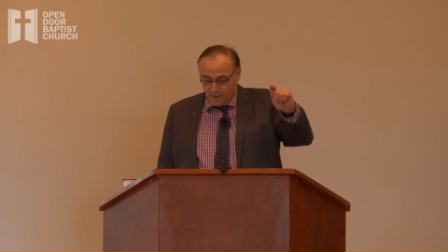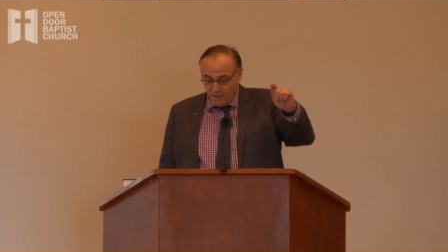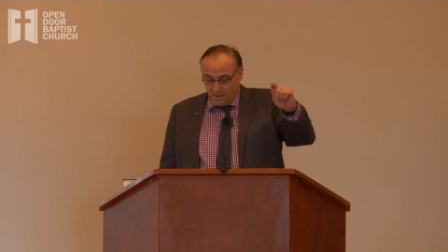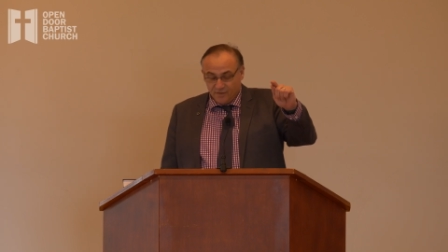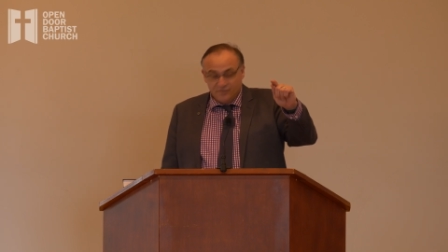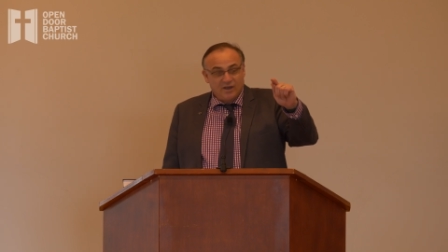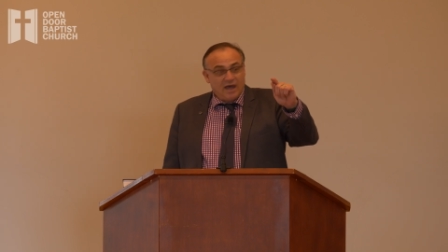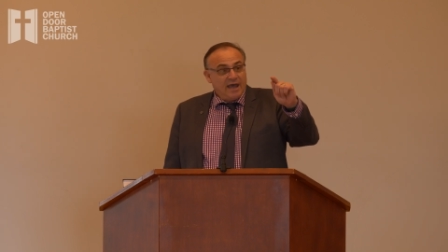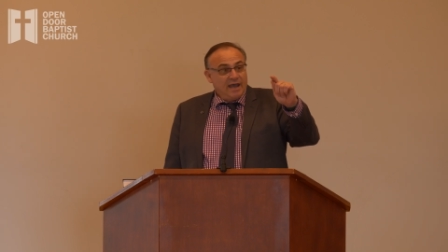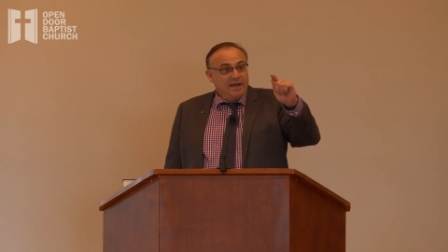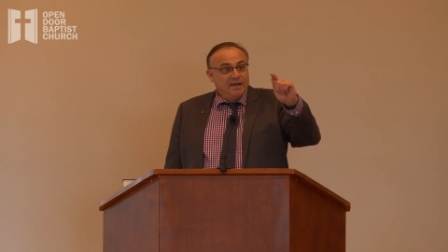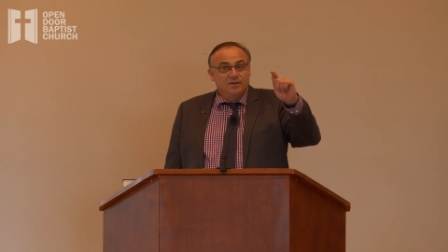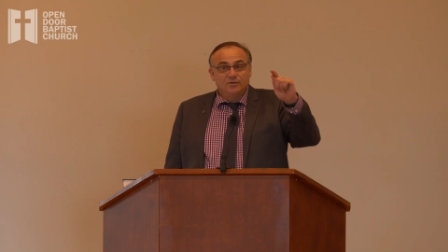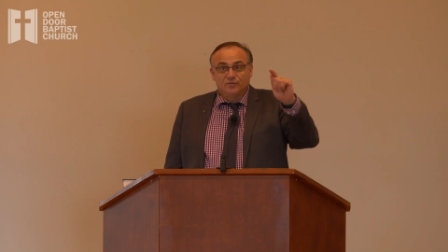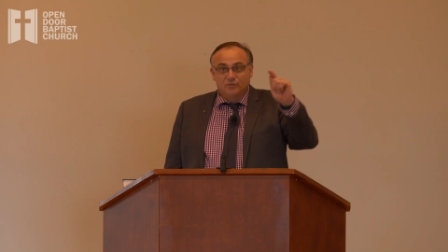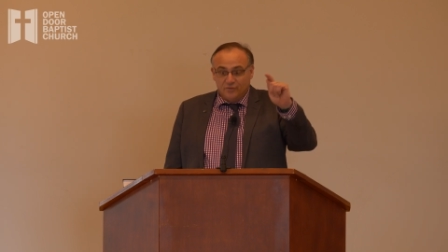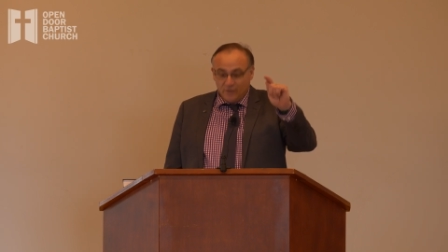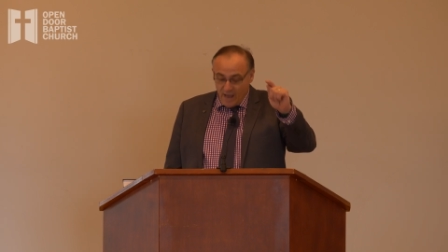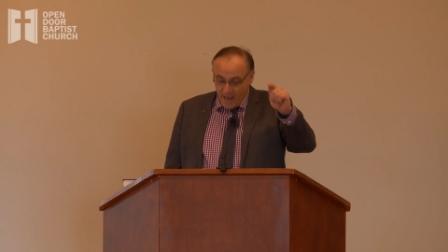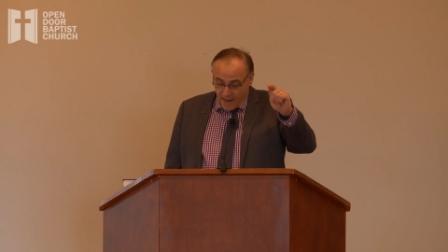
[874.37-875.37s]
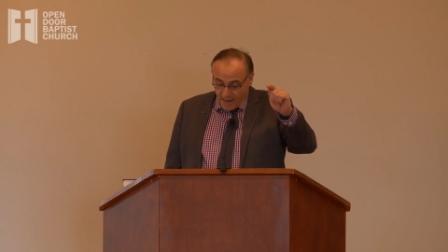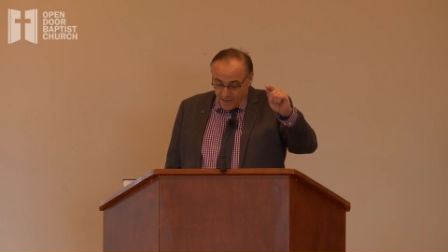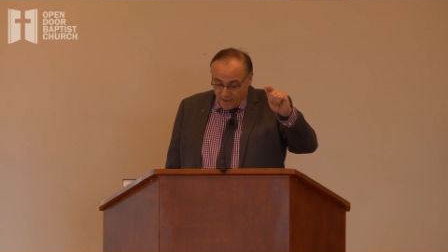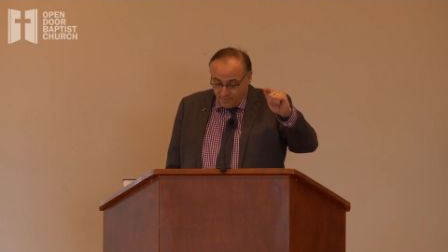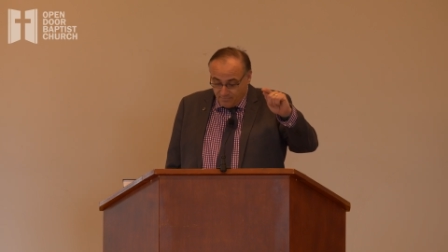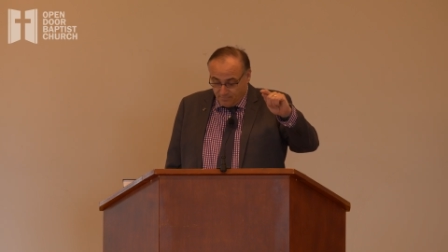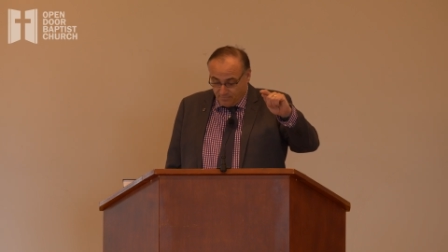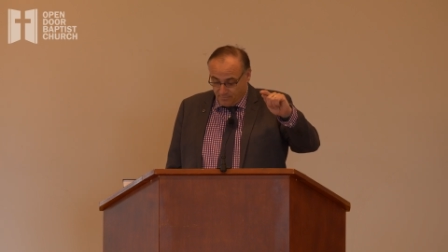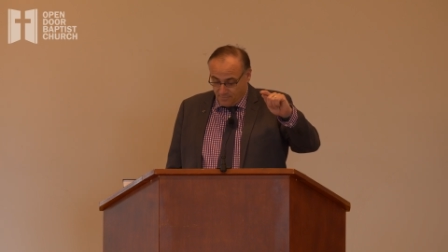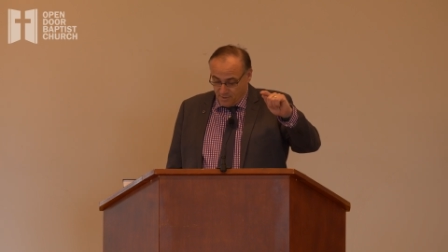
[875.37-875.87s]
It is A
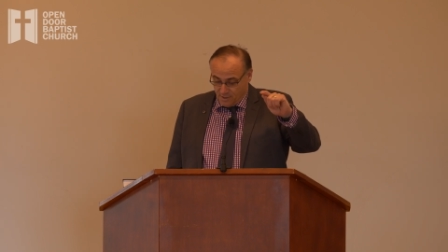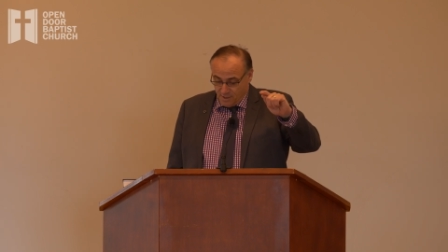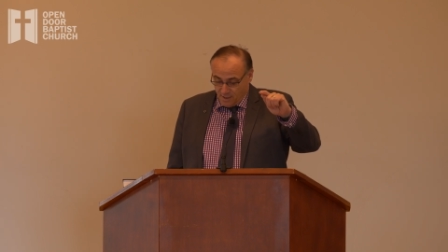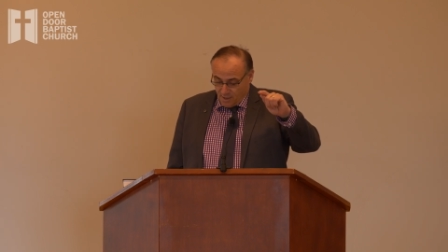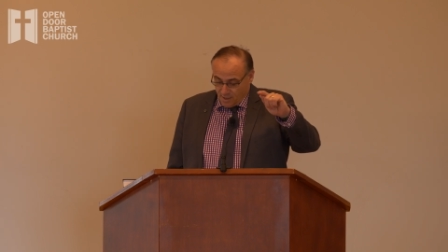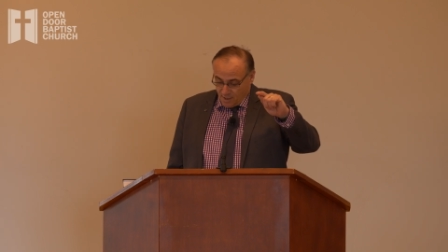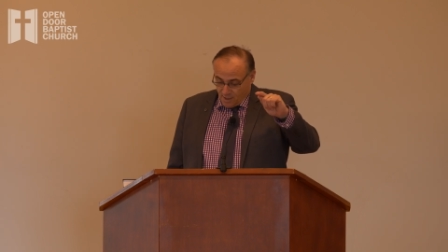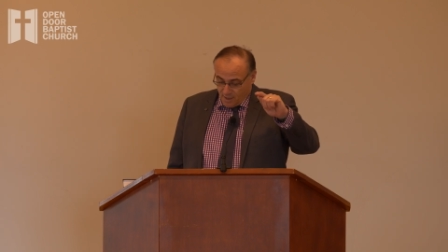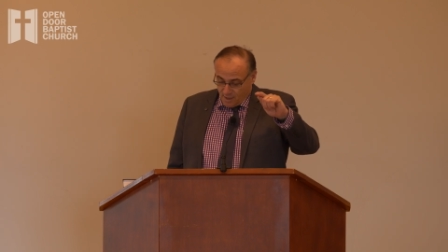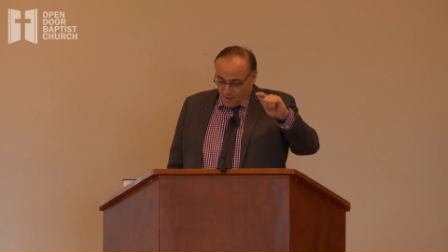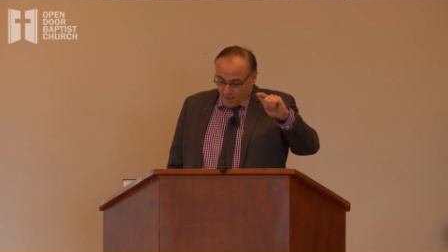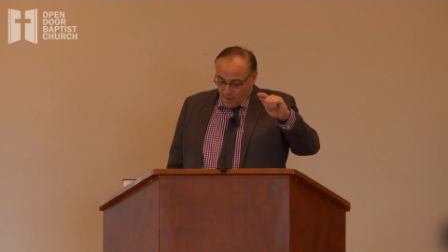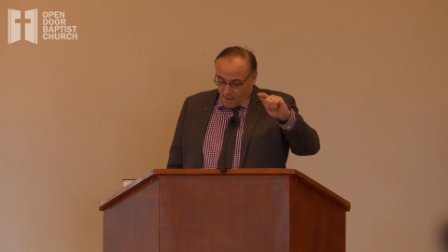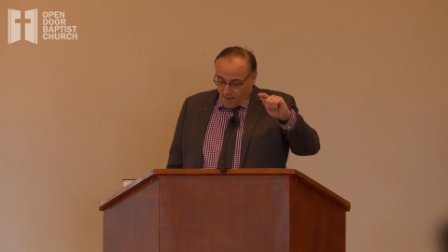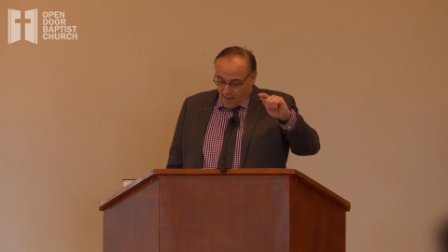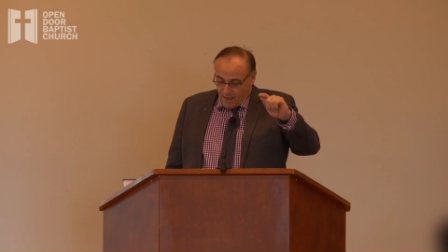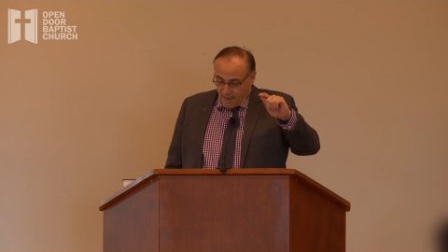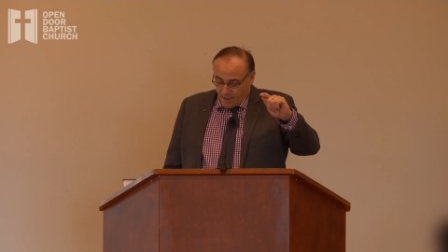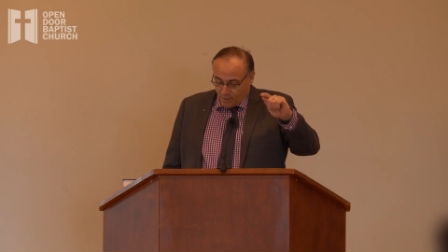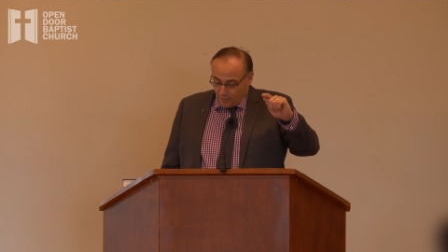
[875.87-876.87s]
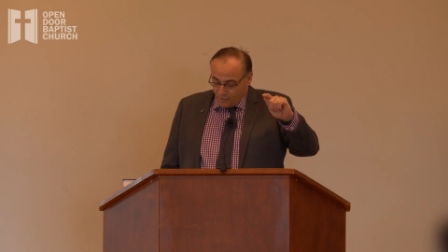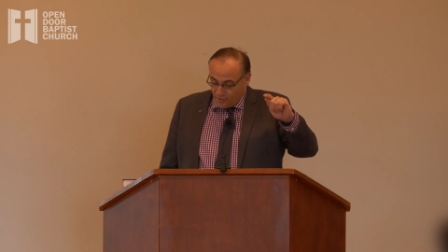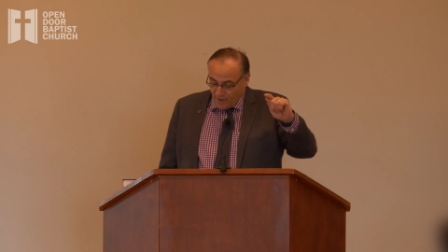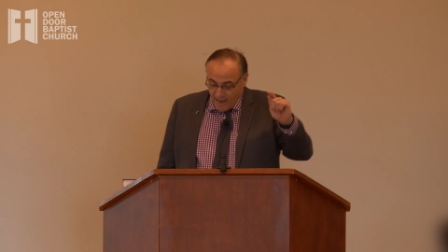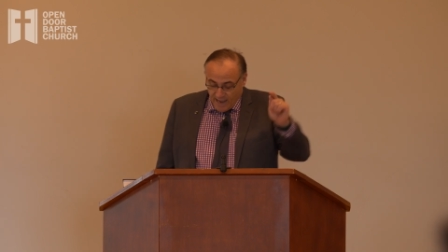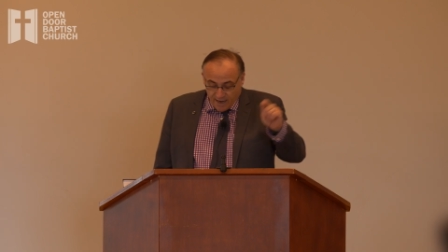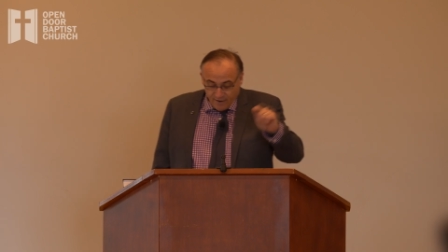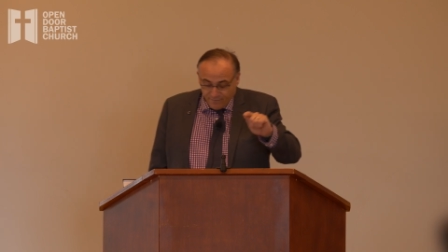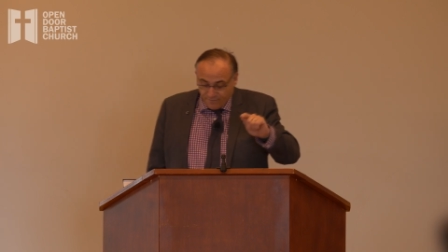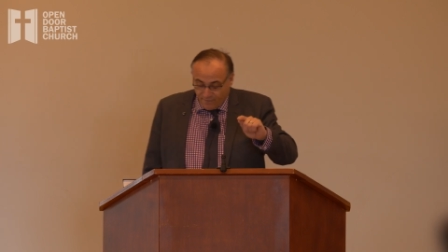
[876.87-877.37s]
today, and it was
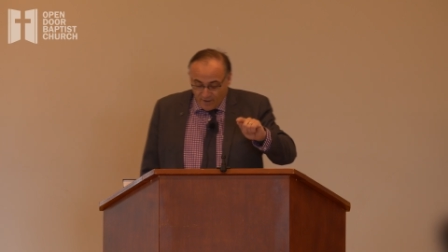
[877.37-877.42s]
A